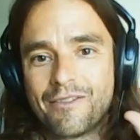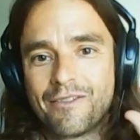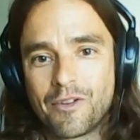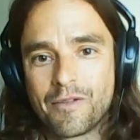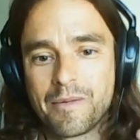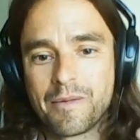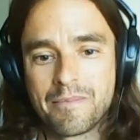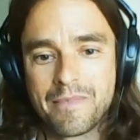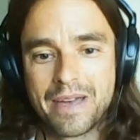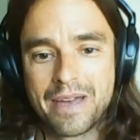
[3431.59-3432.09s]
if
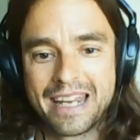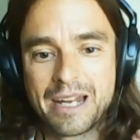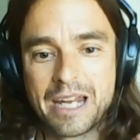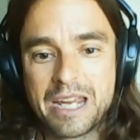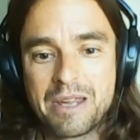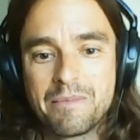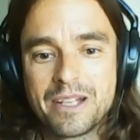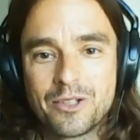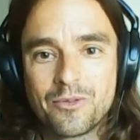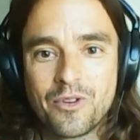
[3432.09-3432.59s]
we made
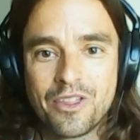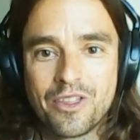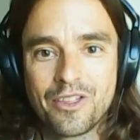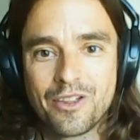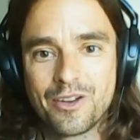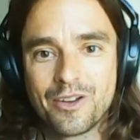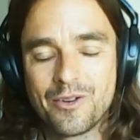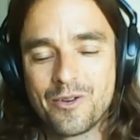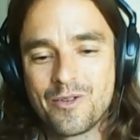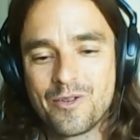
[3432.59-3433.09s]
an image with
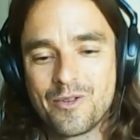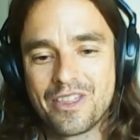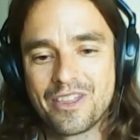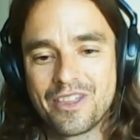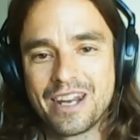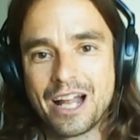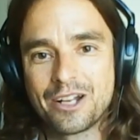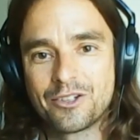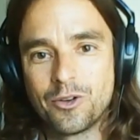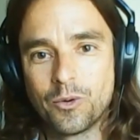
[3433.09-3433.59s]

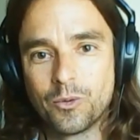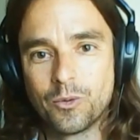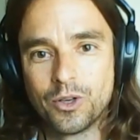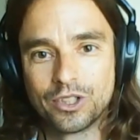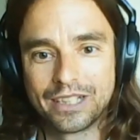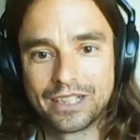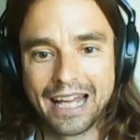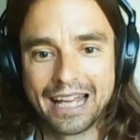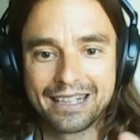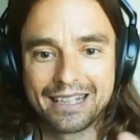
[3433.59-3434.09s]
the natural
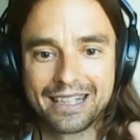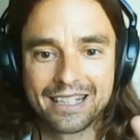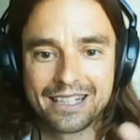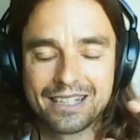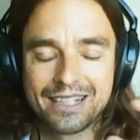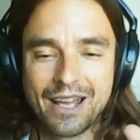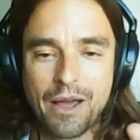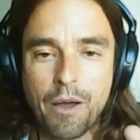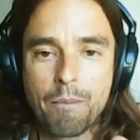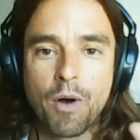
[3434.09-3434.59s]
world, like
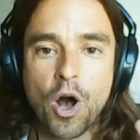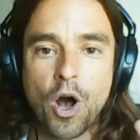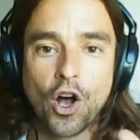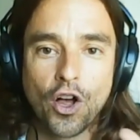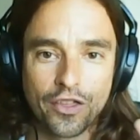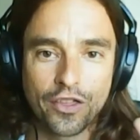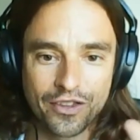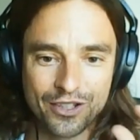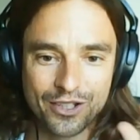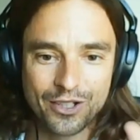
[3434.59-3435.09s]
these
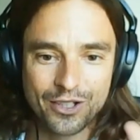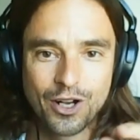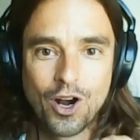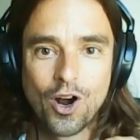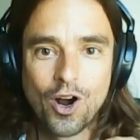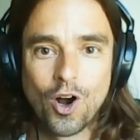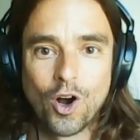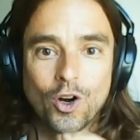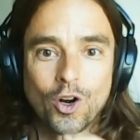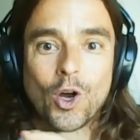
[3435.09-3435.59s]

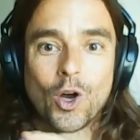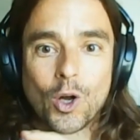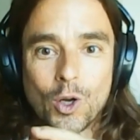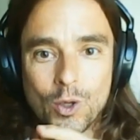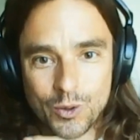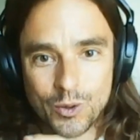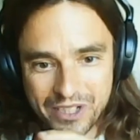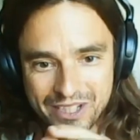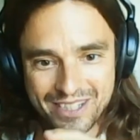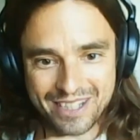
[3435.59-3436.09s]
moths or
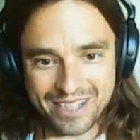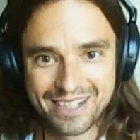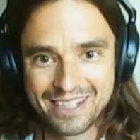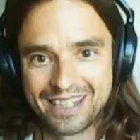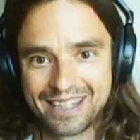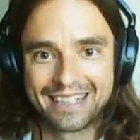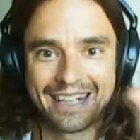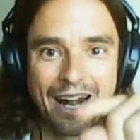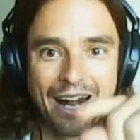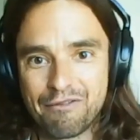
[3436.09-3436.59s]

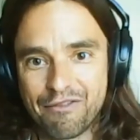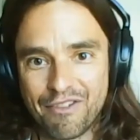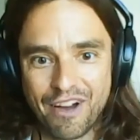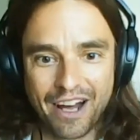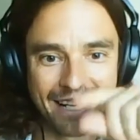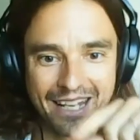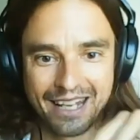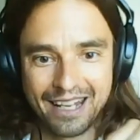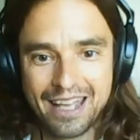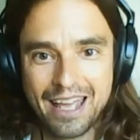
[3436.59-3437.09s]
locusts that are
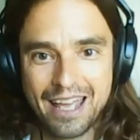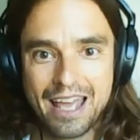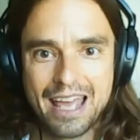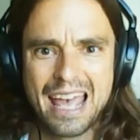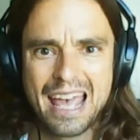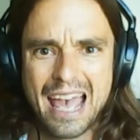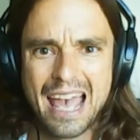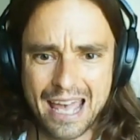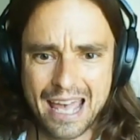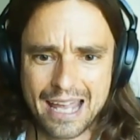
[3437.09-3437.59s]
funny.
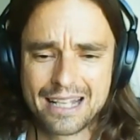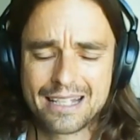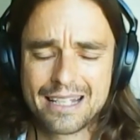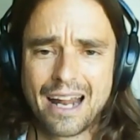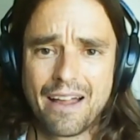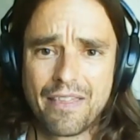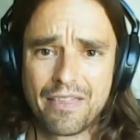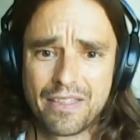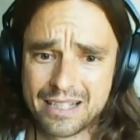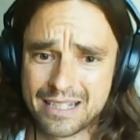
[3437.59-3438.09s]

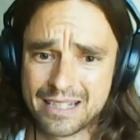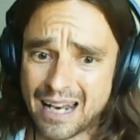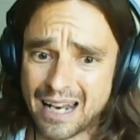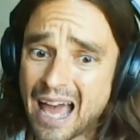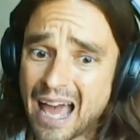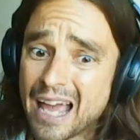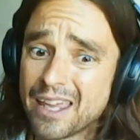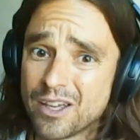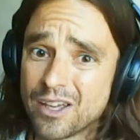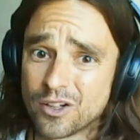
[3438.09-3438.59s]
It's these
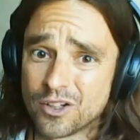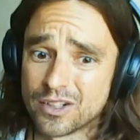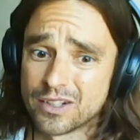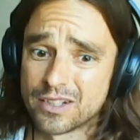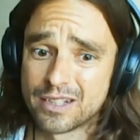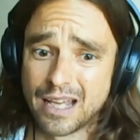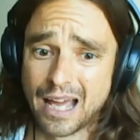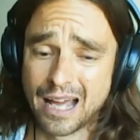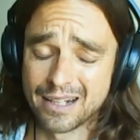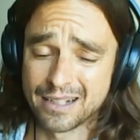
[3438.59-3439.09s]

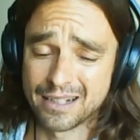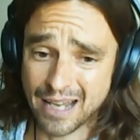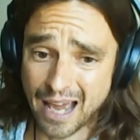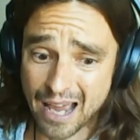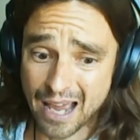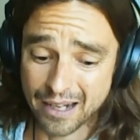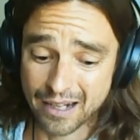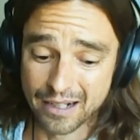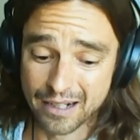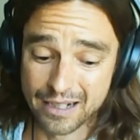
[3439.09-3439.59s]
lions and
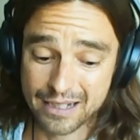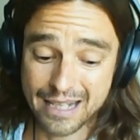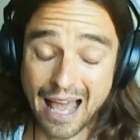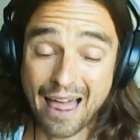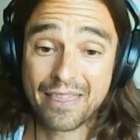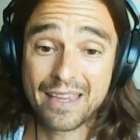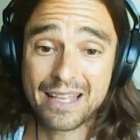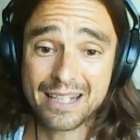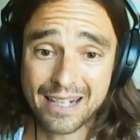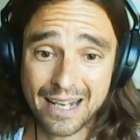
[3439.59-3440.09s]
tigers.
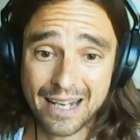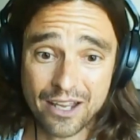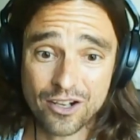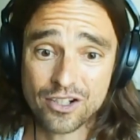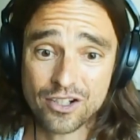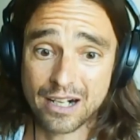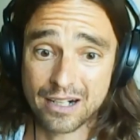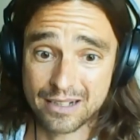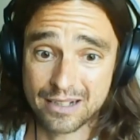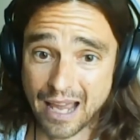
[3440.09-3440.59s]
And these
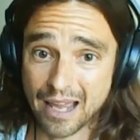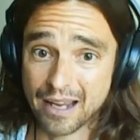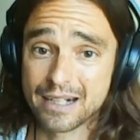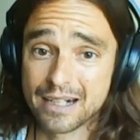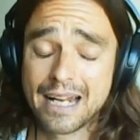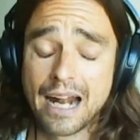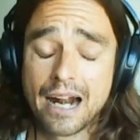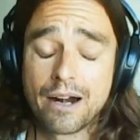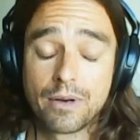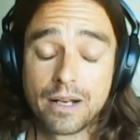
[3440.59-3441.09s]
lions and
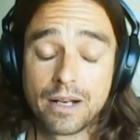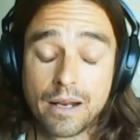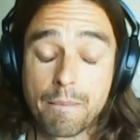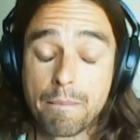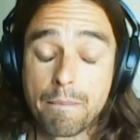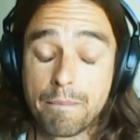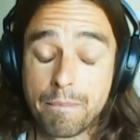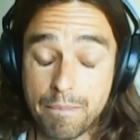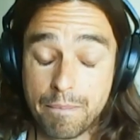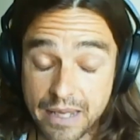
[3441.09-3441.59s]
tigers are
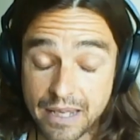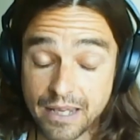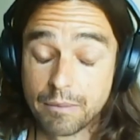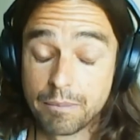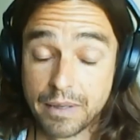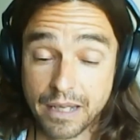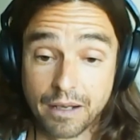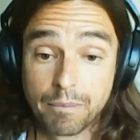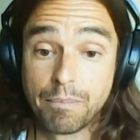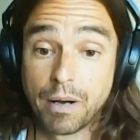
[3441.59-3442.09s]
really
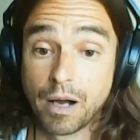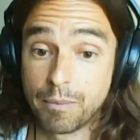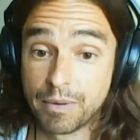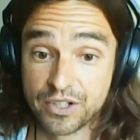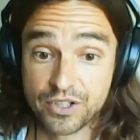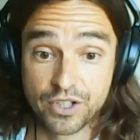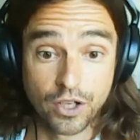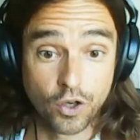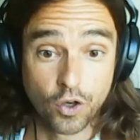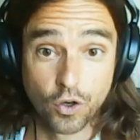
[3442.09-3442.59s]
big, big
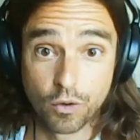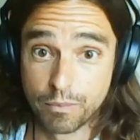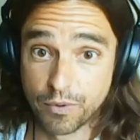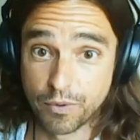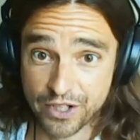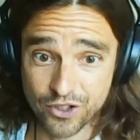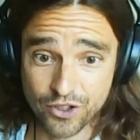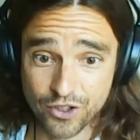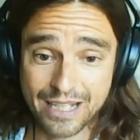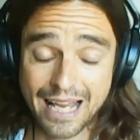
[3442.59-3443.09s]
publishing
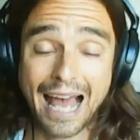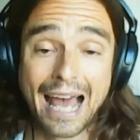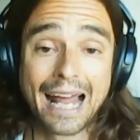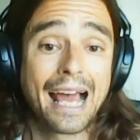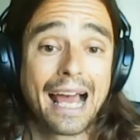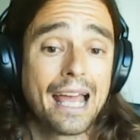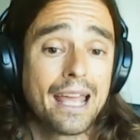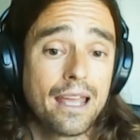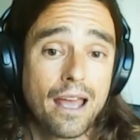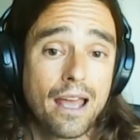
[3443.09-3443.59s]
corporations.
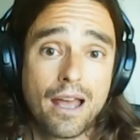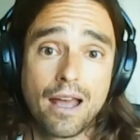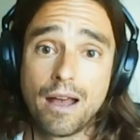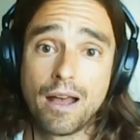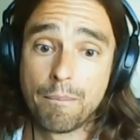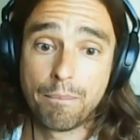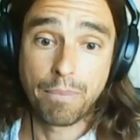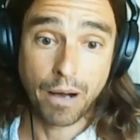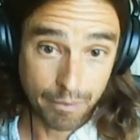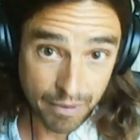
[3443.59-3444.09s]
And I
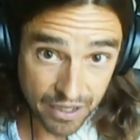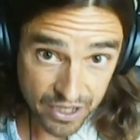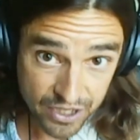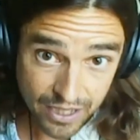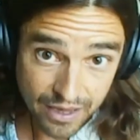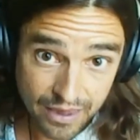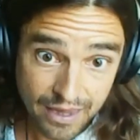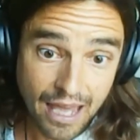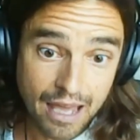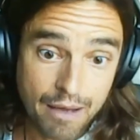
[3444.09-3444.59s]

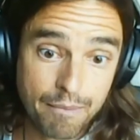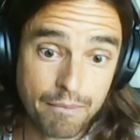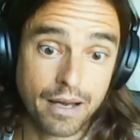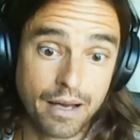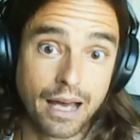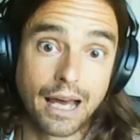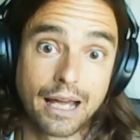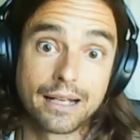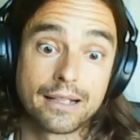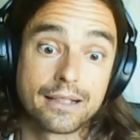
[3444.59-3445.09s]
publish in
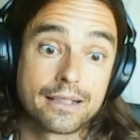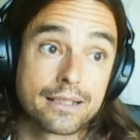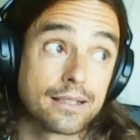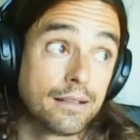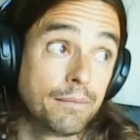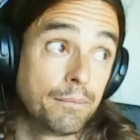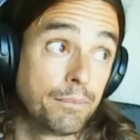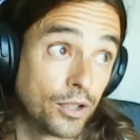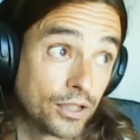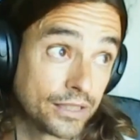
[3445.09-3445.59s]
them, and
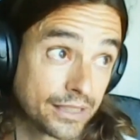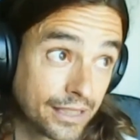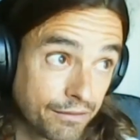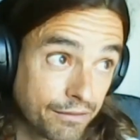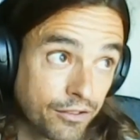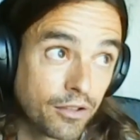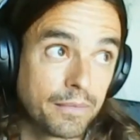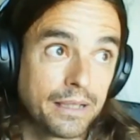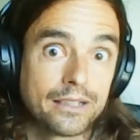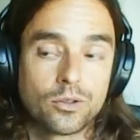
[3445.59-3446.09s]
it's
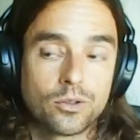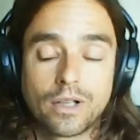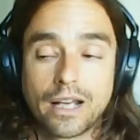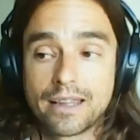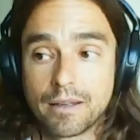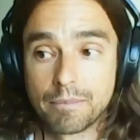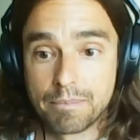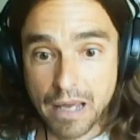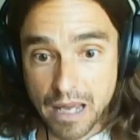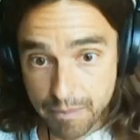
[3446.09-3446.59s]
important for me to
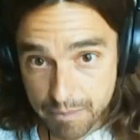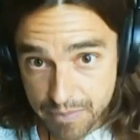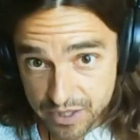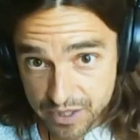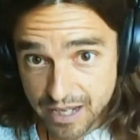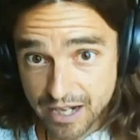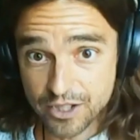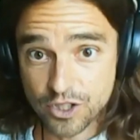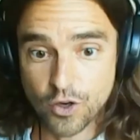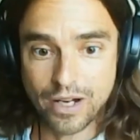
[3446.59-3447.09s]
get the
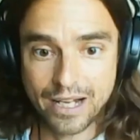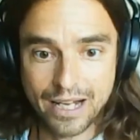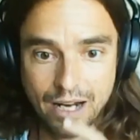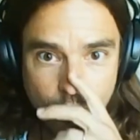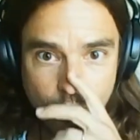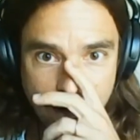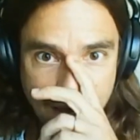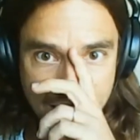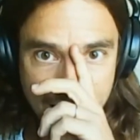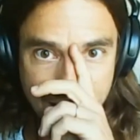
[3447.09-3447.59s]
papers there. So in
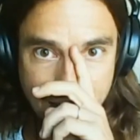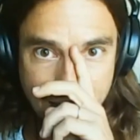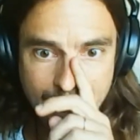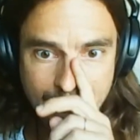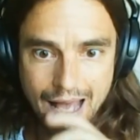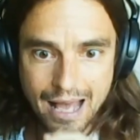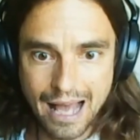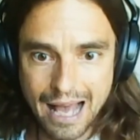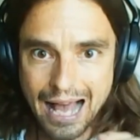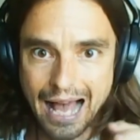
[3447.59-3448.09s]
a way,
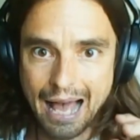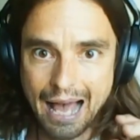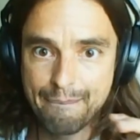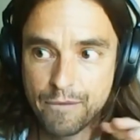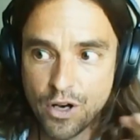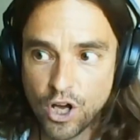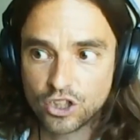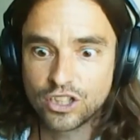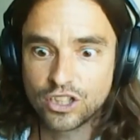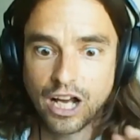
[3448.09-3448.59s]

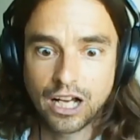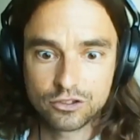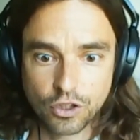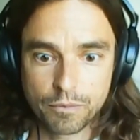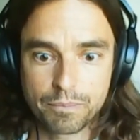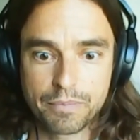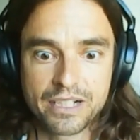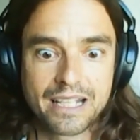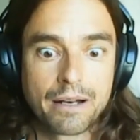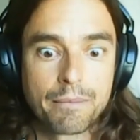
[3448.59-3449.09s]
I'm not
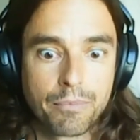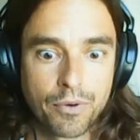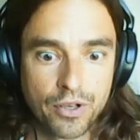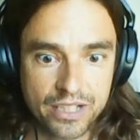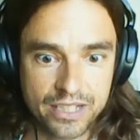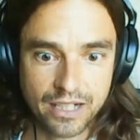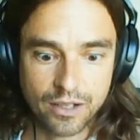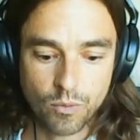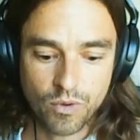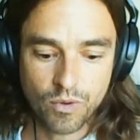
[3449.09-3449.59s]
100%
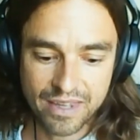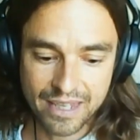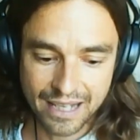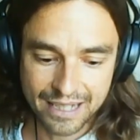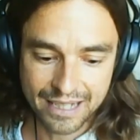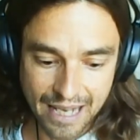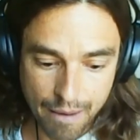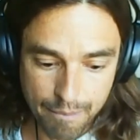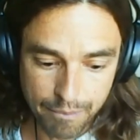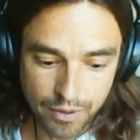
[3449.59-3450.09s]
preaching with the
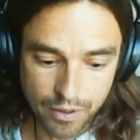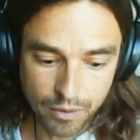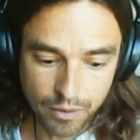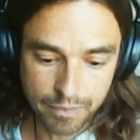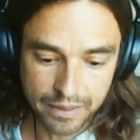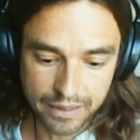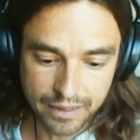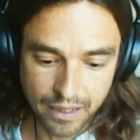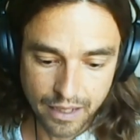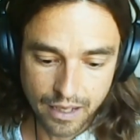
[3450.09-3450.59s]

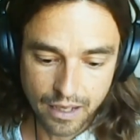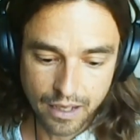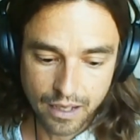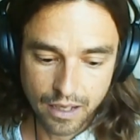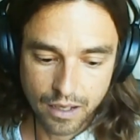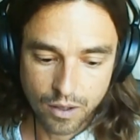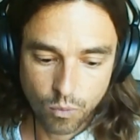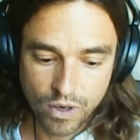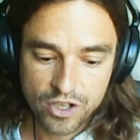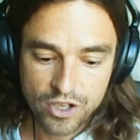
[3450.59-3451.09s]
example, but
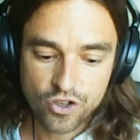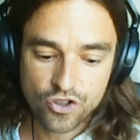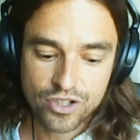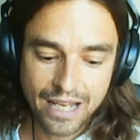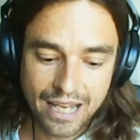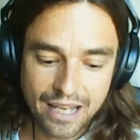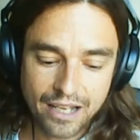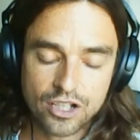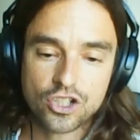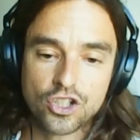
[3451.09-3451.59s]
when you're
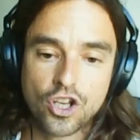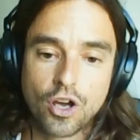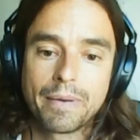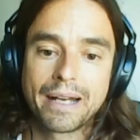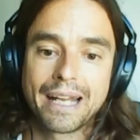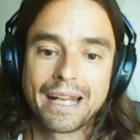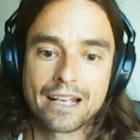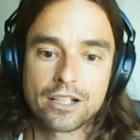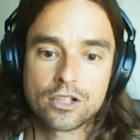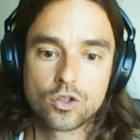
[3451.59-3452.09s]
saying
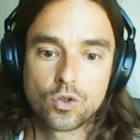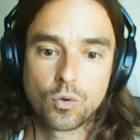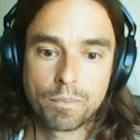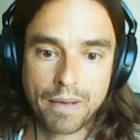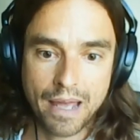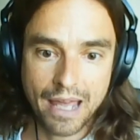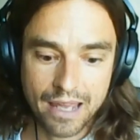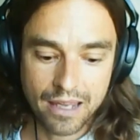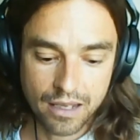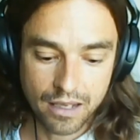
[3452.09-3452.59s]
somebody has to
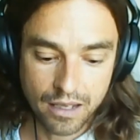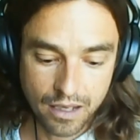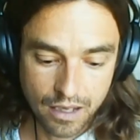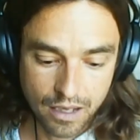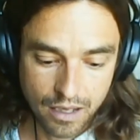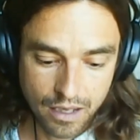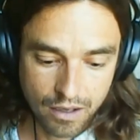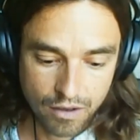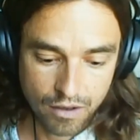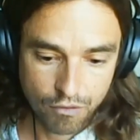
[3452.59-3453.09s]
pay
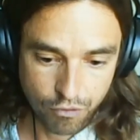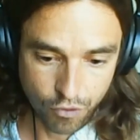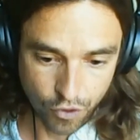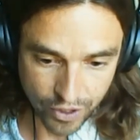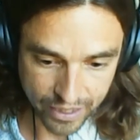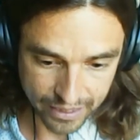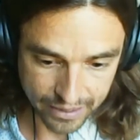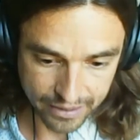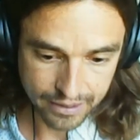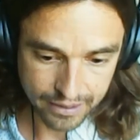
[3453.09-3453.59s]

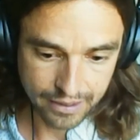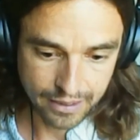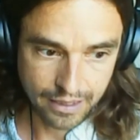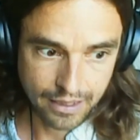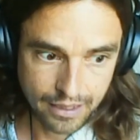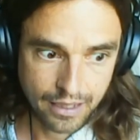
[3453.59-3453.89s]
for it,